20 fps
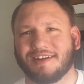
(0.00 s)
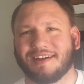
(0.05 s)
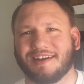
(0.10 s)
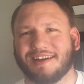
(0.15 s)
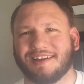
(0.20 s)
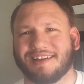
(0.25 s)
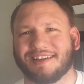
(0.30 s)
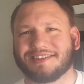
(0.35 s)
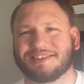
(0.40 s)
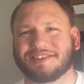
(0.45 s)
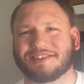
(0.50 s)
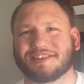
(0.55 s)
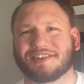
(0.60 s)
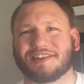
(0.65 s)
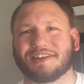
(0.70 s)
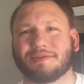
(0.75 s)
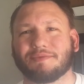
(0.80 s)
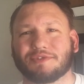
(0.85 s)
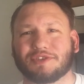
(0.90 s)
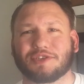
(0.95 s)
This is
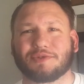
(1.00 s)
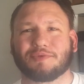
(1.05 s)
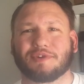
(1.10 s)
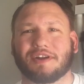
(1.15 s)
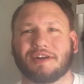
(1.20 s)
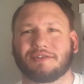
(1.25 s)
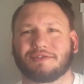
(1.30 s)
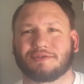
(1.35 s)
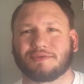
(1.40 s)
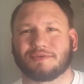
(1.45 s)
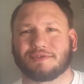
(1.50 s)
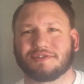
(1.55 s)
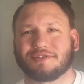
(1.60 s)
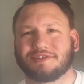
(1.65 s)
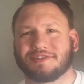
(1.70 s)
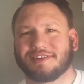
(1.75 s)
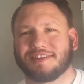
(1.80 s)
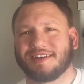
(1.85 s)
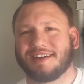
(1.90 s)
Glenn with G1 Outdoors.